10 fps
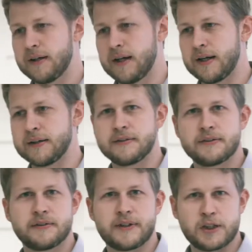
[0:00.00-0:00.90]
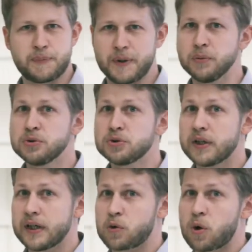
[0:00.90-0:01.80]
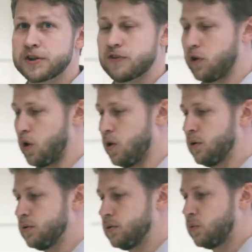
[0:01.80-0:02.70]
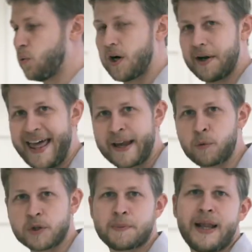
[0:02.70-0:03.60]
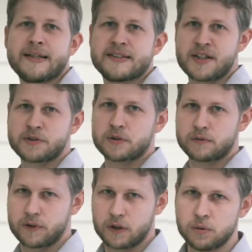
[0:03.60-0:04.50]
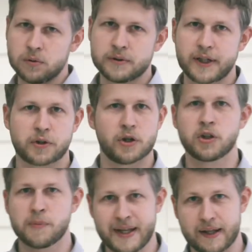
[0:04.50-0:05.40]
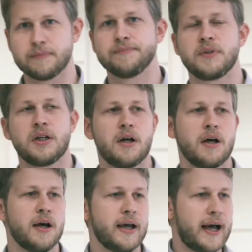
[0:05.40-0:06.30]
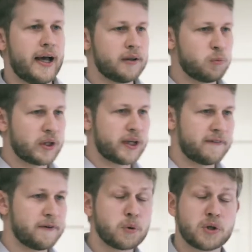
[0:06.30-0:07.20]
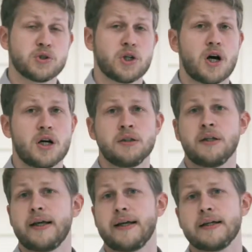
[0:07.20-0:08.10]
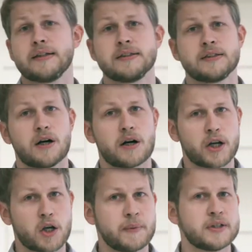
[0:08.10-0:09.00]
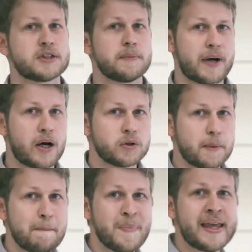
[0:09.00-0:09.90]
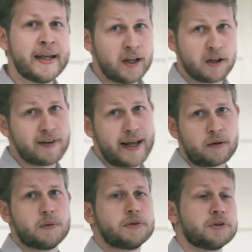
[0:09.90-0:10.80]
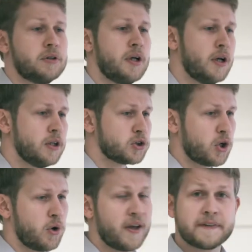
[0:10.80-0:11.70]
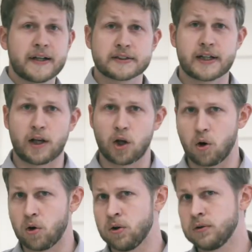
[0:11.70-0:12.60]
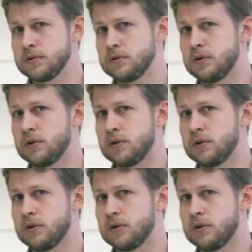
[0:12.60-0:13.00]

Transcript: uh, disputes in courts of law, where language plays a central role, they turn to me. And what I focus on is arguments about the meaning of language. So if there's a law